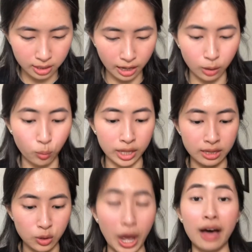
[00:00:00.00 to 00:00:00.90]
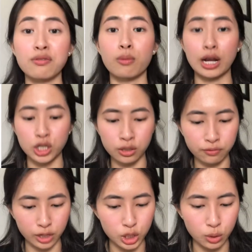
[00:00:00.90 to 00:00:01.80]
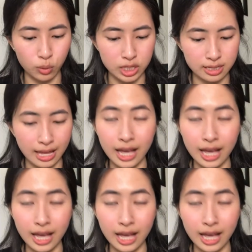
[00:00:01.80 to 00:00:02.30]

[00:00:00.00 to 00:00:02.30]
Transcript: and when you have a rational function which is